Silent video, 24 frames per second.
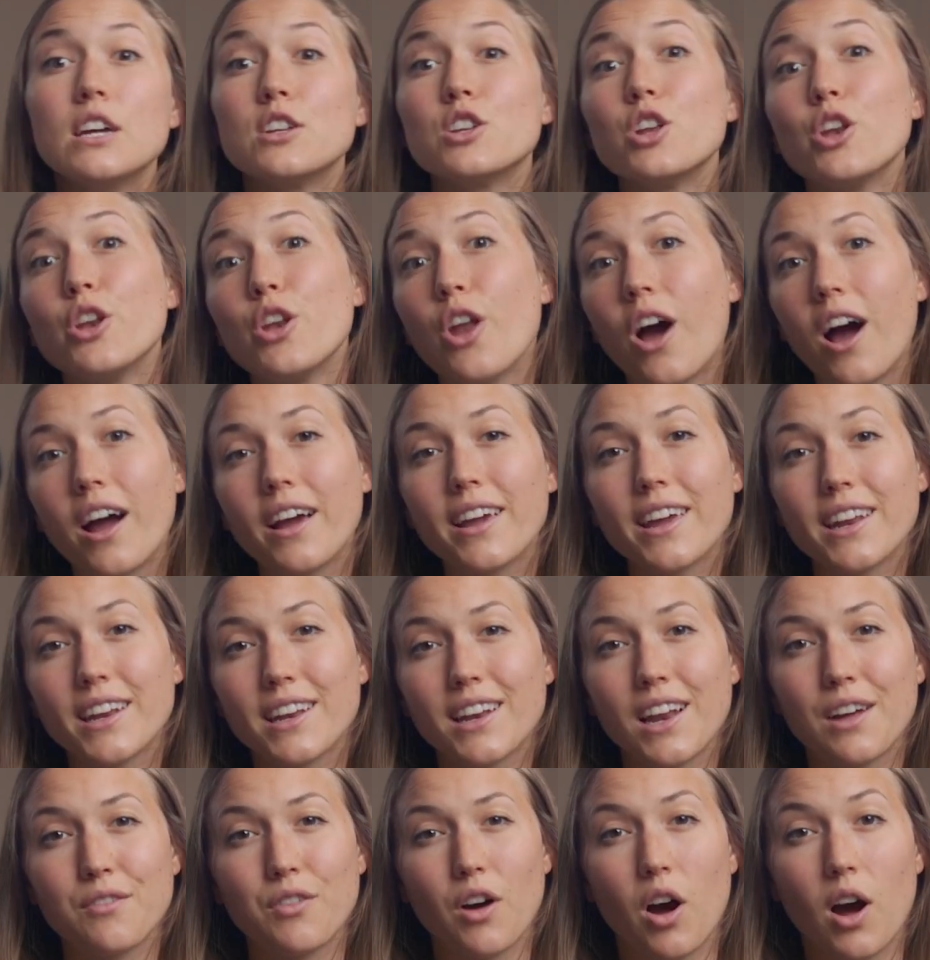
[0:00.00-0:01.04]
to not get
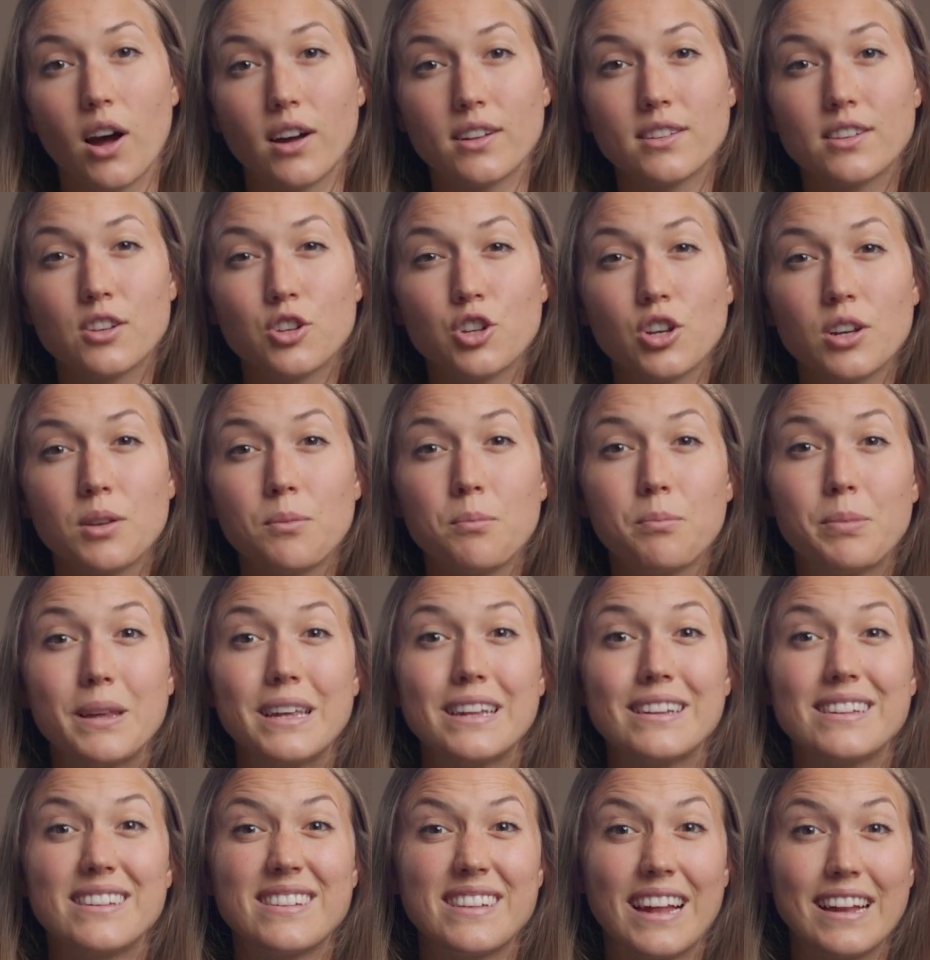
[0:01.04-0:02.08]
enough oxygen
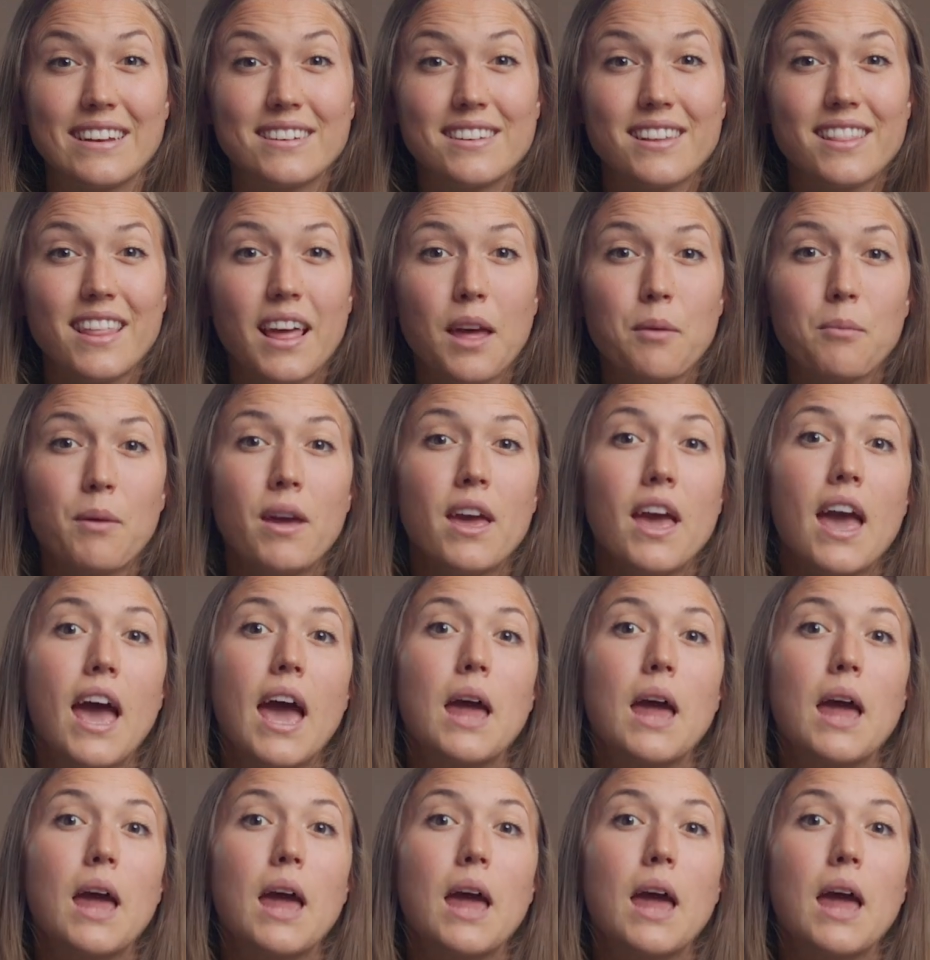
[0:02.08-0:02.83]
being sent to them